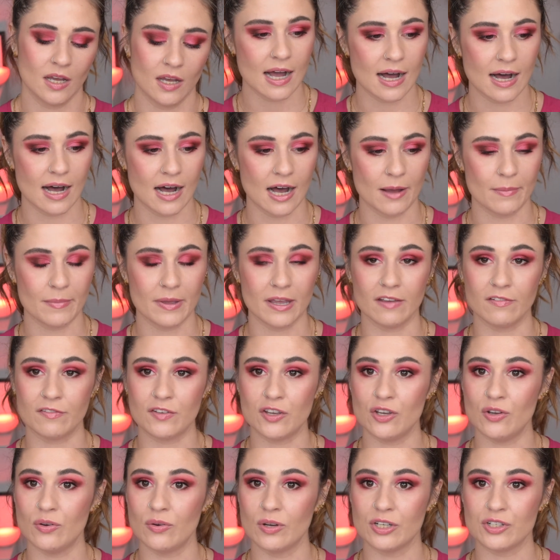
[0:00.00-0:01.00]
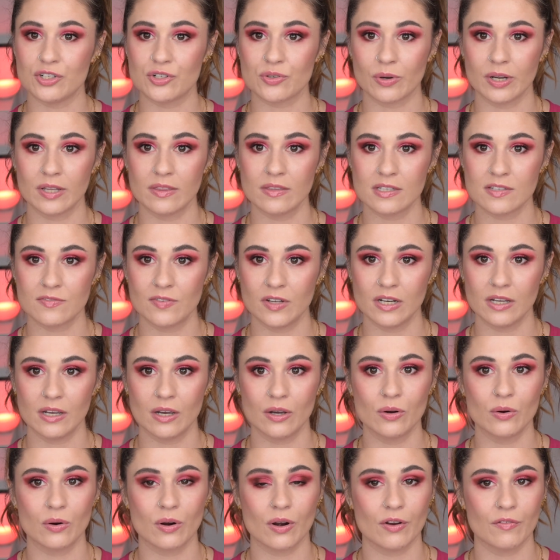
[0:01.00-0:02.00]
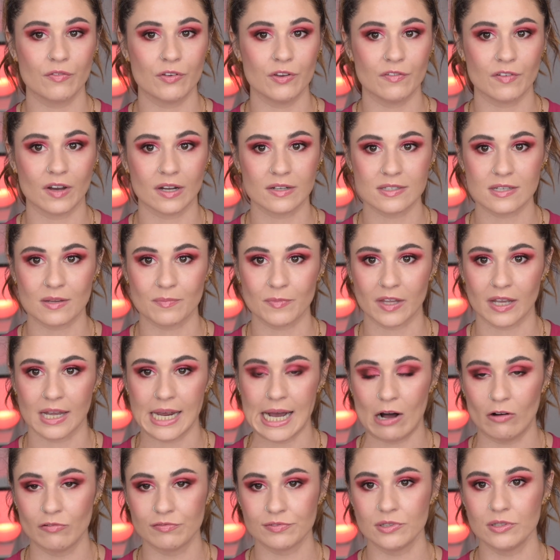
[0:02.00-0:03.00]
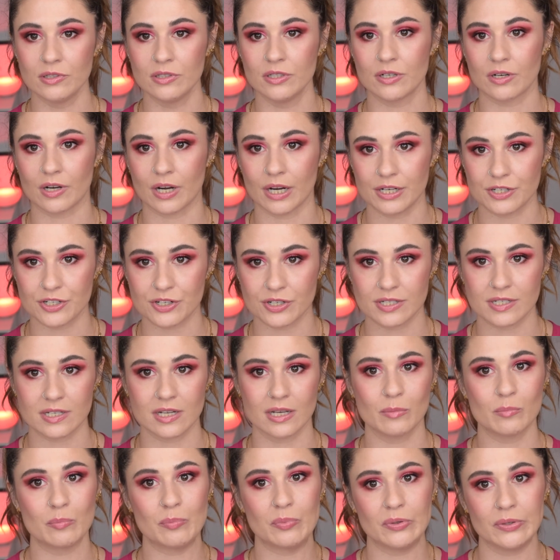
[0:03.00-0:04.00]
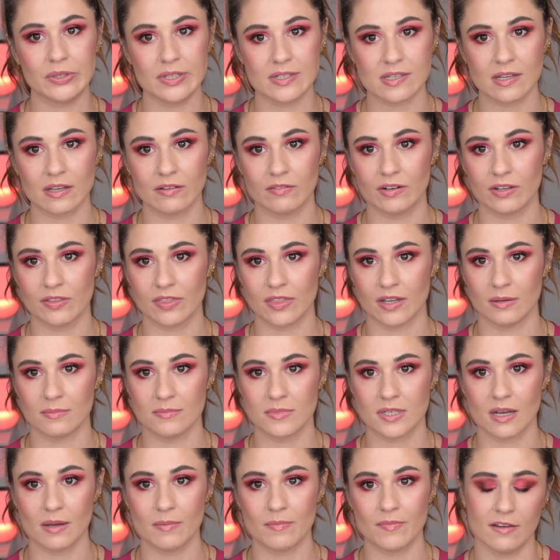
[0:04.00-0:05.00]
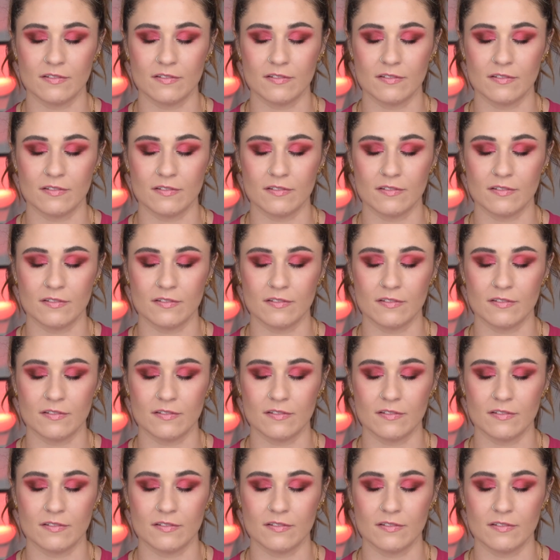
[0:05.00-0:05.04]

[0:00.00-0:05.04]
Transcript: Um, if you enjoyed this video or if you found something helpful or interesting, please give it a thumbs up.